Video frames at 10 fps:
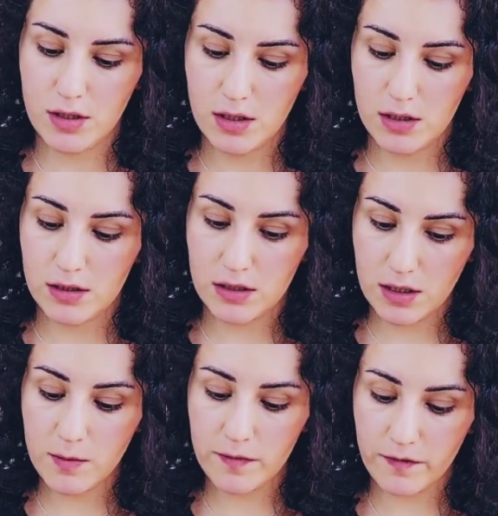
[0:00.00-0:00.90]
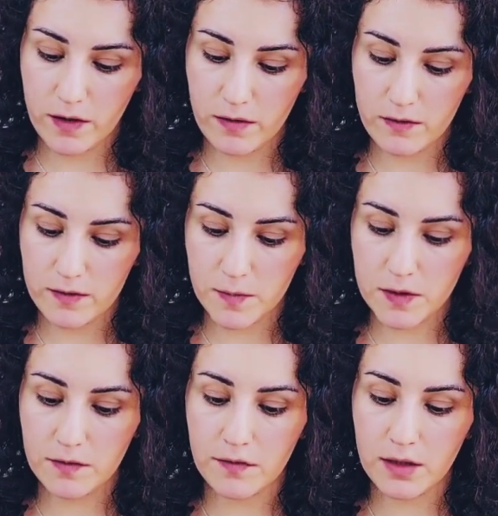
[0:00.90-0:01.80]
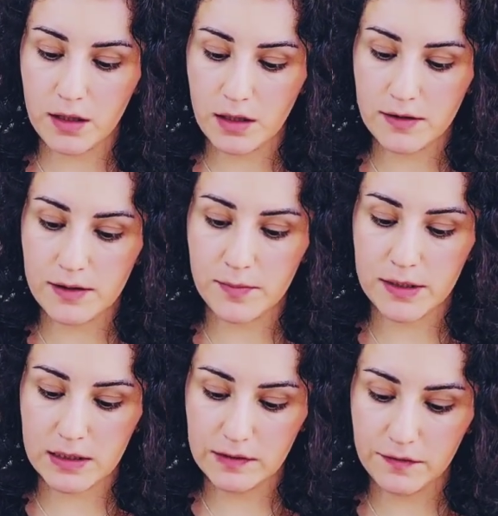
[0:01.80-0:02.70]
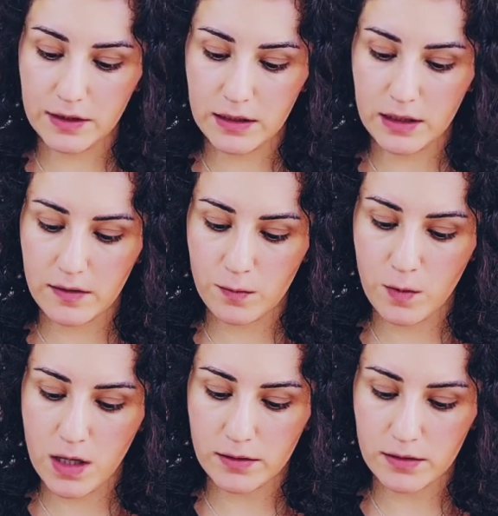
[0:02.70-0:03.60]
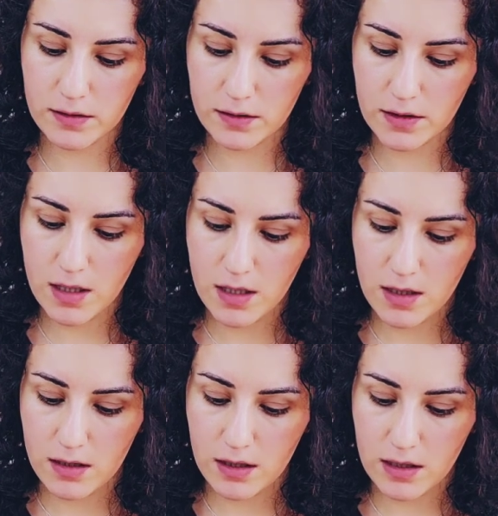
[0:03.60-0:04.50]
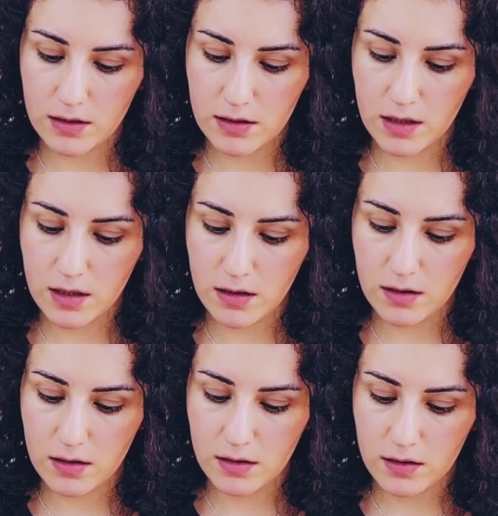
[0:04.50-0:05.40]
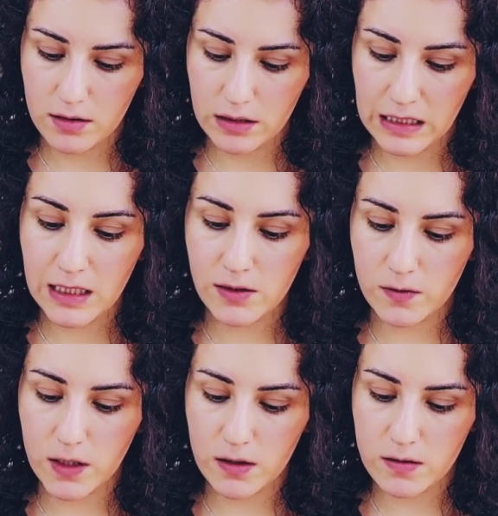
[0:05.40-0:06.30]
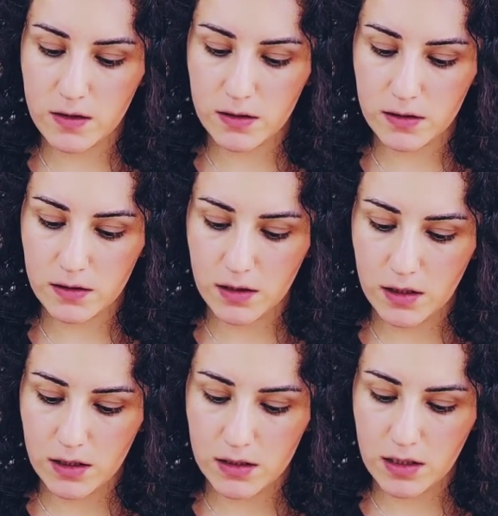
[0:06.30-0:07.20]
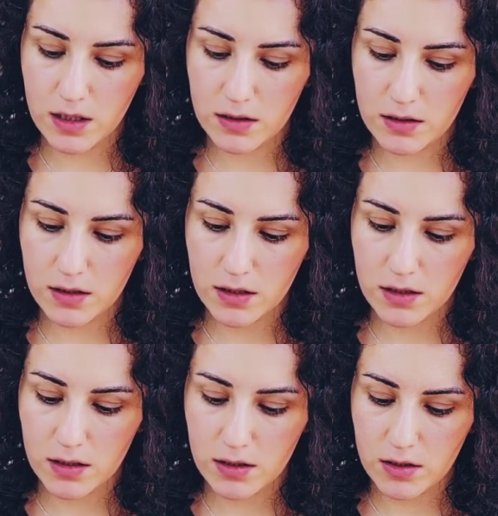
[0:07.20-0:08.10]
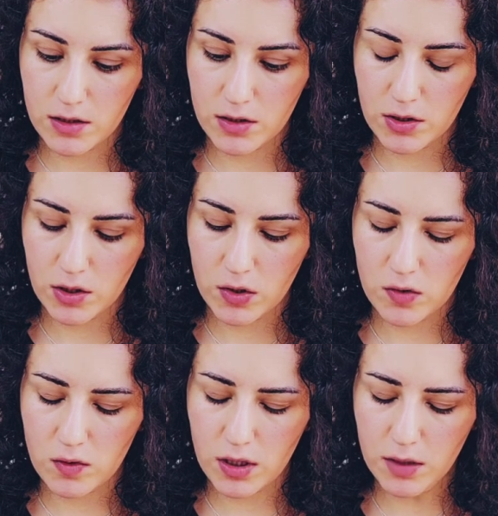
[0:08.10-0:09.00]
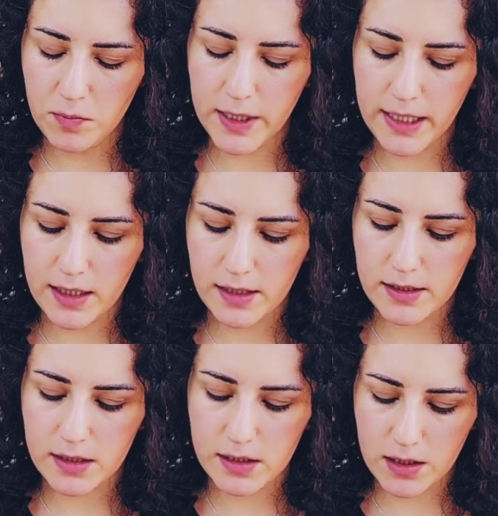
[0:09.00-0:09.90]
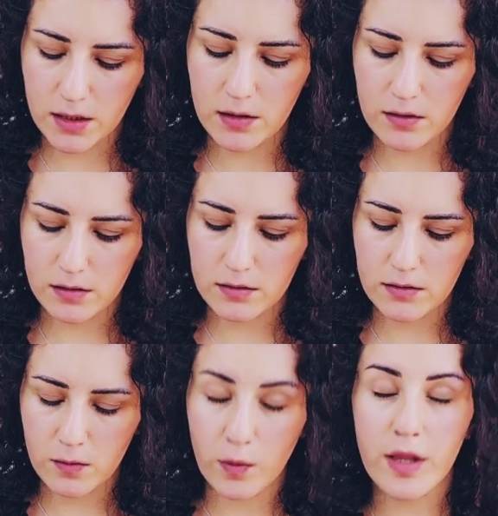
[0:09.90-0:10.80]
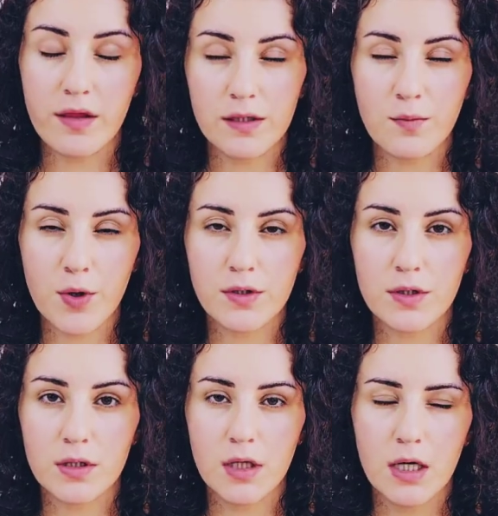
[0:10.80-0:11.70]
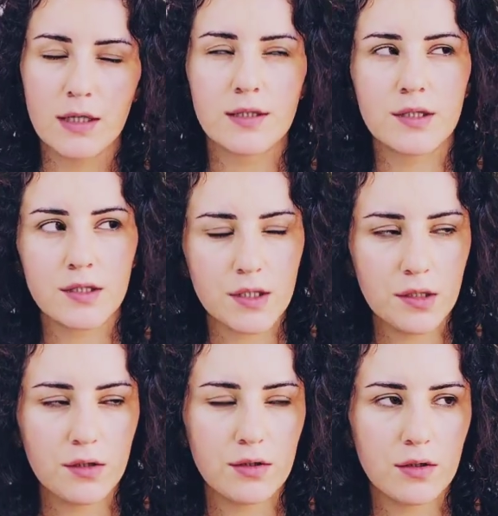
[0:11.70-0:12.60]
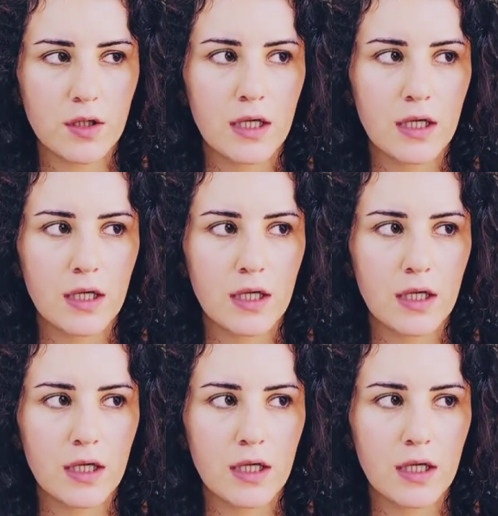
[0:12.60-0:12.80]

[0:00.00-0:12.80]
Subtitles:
Some of you, specifically the ones that need to hear this, is that you could be still with this person, still